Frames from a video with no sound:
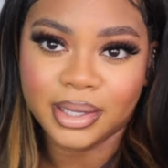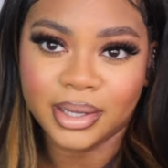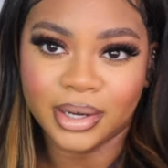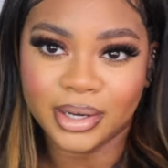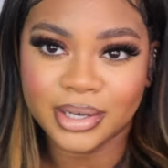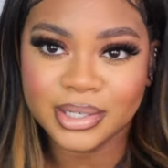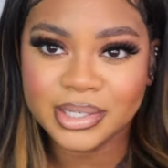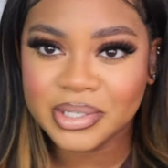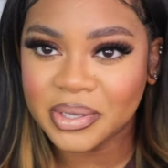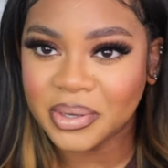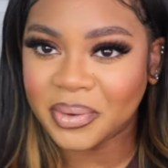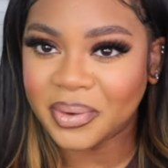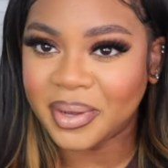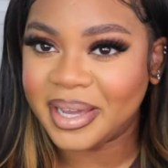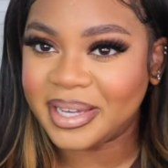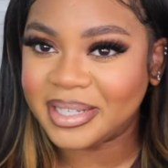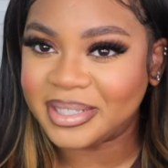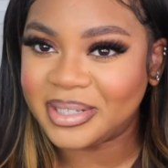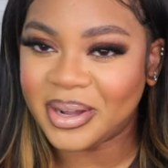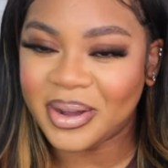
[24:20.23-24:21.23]
y'all, so
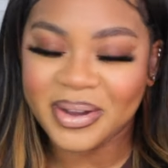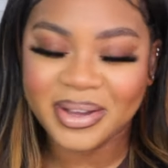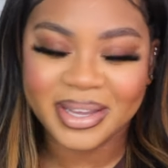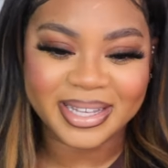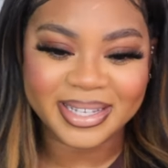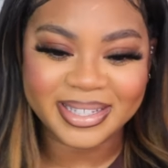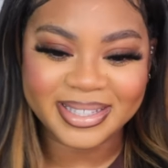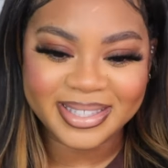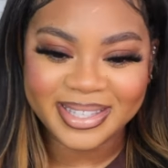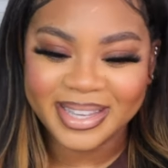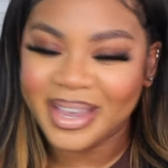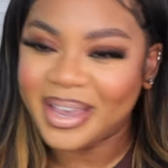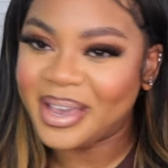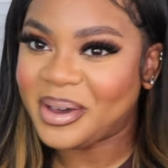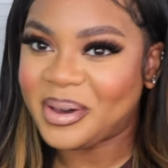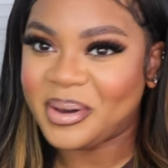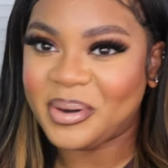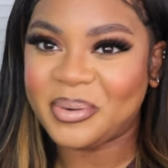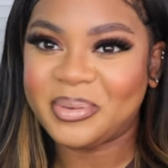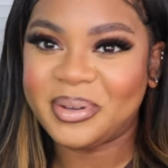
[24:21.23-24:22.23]
as y'all can
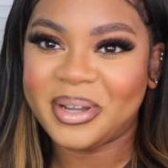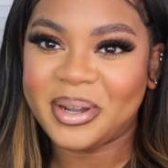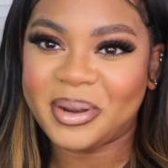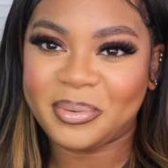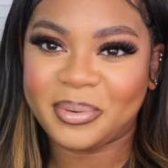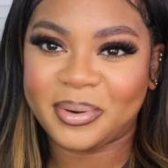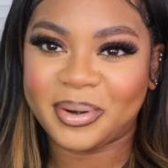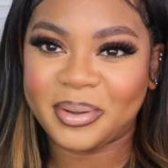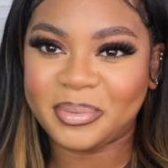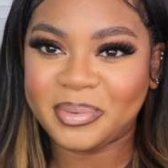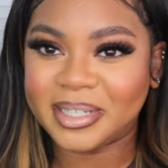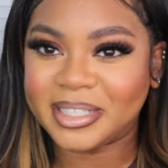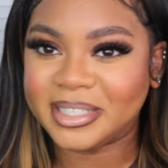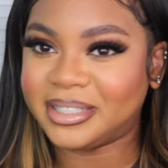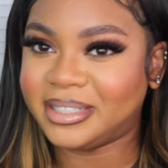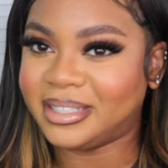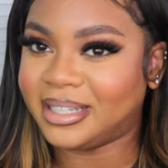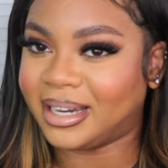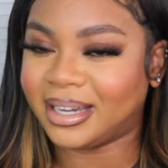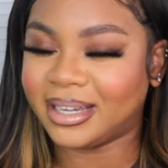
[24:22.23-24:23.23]
tell, we are pretty
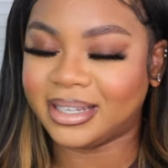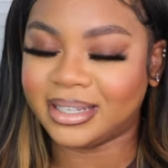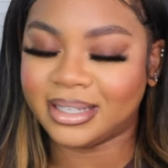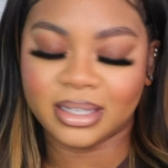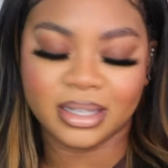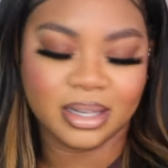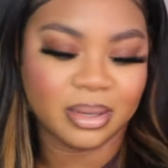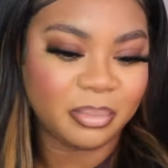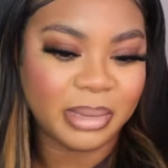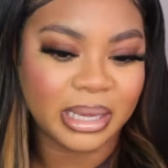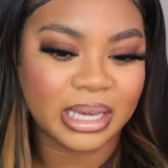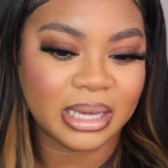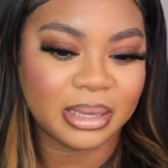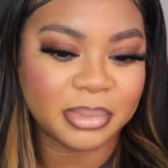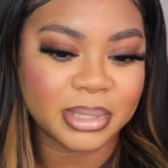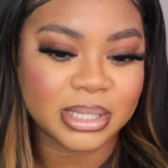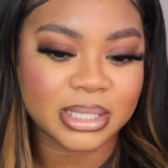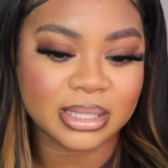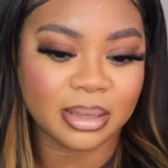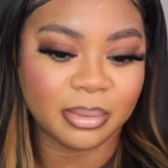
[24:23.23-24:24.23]
much done. Makeup
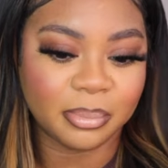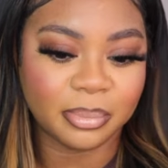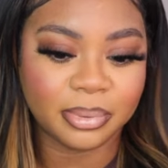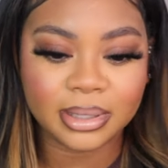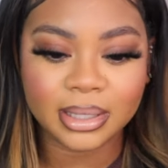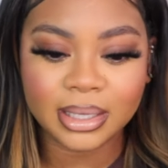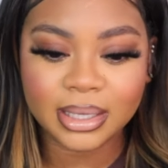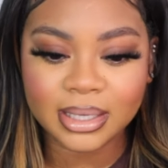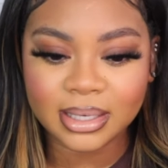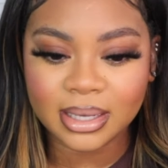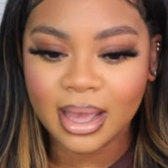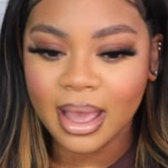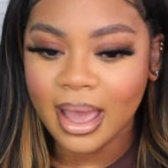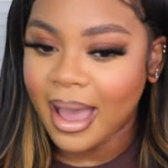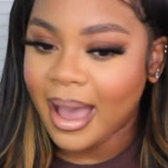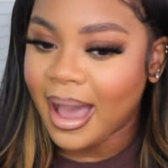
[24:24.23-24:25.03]
is complete.